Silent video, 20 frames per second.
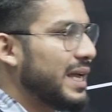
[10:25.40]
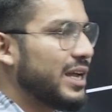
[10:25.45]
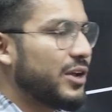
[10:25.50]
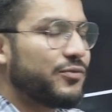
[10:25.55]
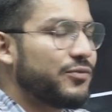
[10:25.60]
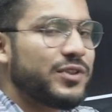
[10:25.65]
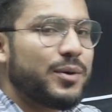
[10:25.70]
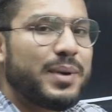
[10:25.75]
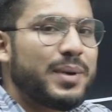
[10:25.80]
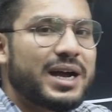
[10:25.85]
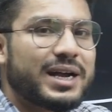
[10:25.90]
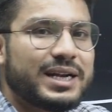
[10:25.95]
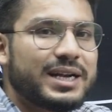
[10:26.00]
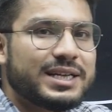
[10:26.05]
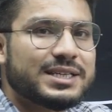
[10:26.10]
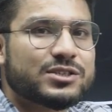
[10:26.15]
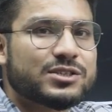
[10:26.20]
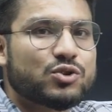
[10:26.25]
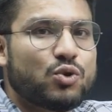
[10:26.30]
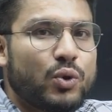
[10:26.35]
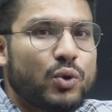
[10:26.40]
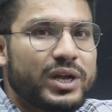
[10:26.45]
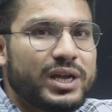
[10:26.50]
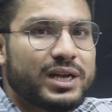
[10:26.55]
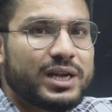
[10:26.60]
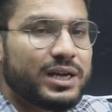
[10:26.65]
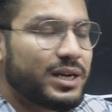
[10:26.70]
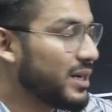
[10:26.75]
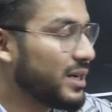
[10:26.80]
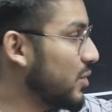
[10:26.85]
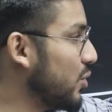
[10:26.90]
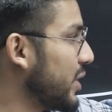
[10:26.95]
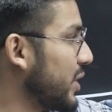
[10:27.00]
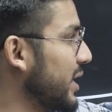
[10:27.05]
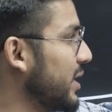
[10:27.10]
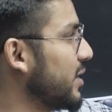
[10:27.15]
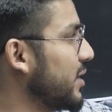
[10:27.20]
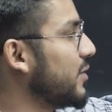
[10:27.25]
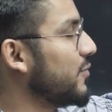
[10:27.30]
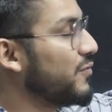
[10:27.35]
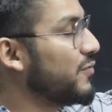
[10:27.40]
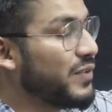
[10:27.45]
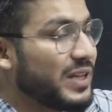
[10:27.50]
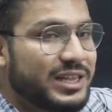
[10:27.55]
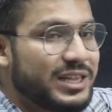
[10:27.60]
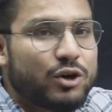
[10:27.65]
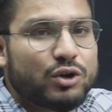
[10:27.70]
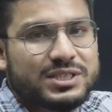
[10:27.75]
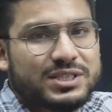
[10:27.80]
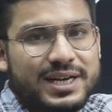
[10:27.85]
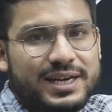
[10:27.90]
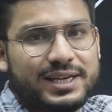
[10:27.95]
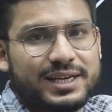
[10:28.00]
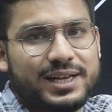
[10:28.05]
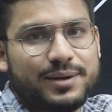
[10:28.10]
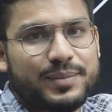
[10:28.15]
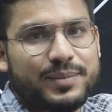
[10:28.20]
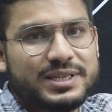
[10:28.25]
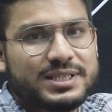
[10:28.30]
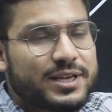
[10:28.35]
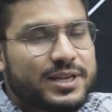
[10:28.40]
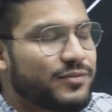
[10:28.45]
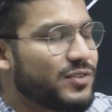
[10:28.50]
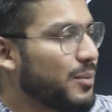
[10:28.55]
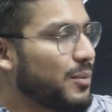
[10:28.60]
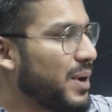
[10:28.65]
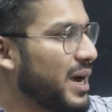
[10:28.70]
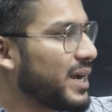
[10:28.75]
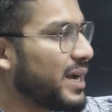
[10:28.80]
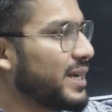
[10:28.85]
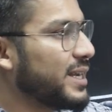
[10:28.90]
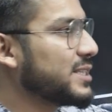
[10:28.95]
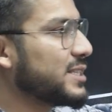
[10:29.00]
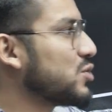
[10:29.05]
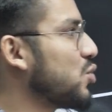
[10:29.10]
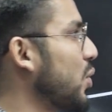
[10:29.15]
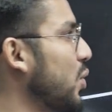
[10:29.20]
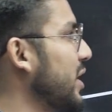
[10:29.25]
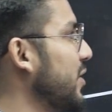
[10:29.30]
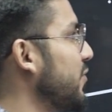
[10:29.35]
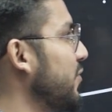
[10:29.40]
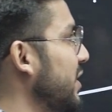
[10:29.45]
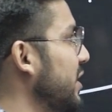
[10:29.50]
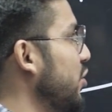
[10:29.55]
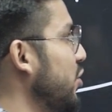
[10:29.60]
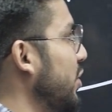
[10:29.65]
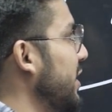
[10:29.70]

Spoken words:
if the market is going, okay, with your sentiments, if the market is going with your